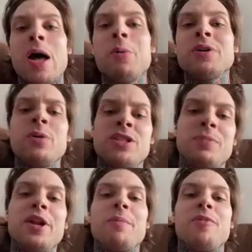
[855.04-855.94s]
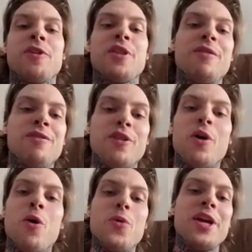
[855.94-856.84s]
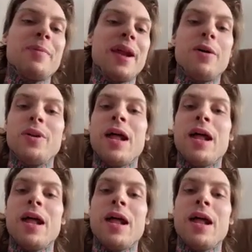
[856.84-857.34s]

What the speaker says: it was split up for the whole week, but I'd